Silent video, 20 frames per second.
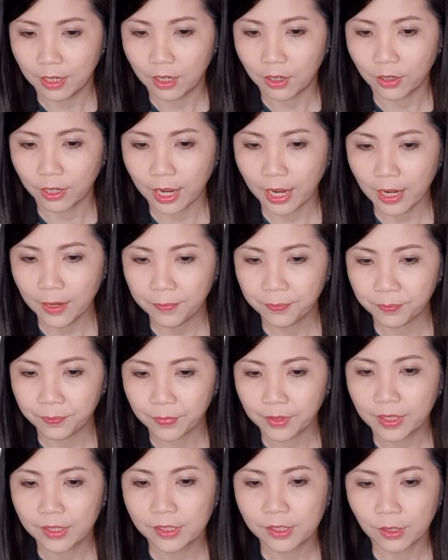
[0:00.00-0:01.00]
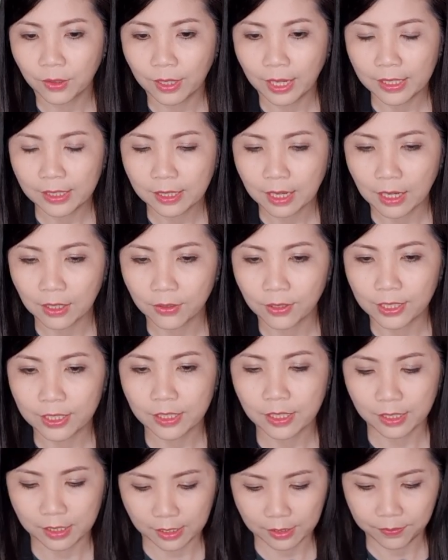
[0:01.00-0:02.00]
Okay, so let's calculate
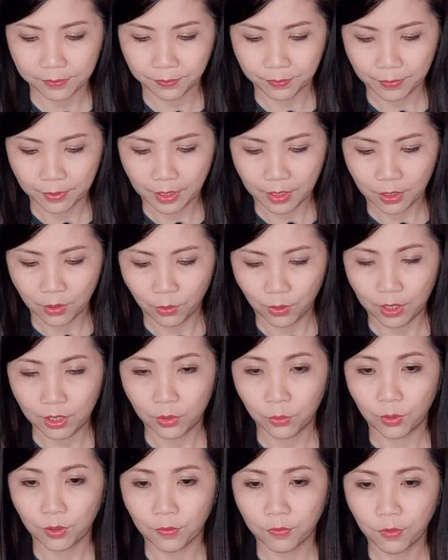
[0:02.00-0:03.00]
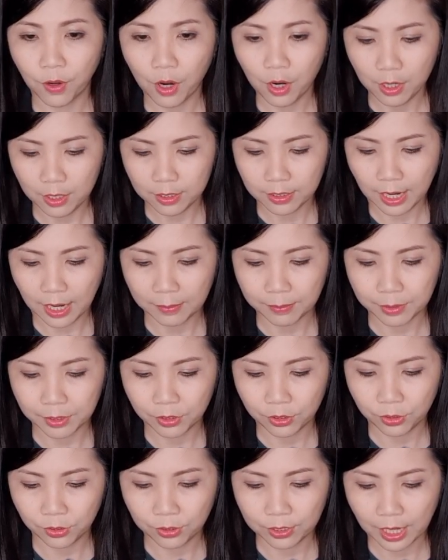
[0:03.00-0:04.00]
this. 1/4 times
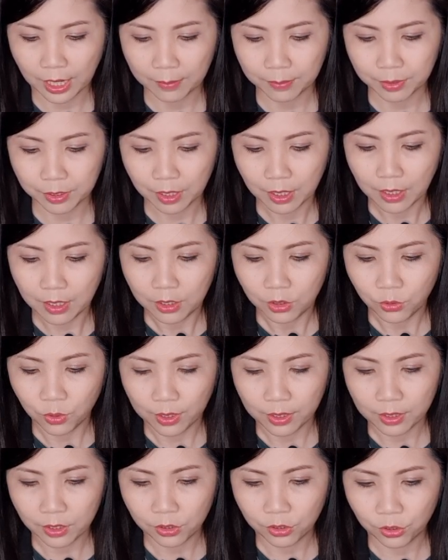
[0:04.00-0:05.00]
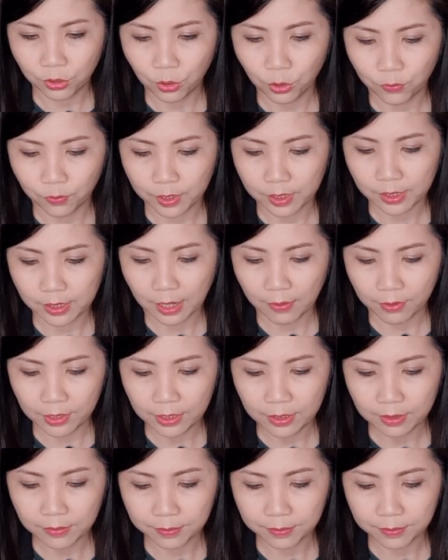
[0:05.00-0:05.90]
2 times 22/7.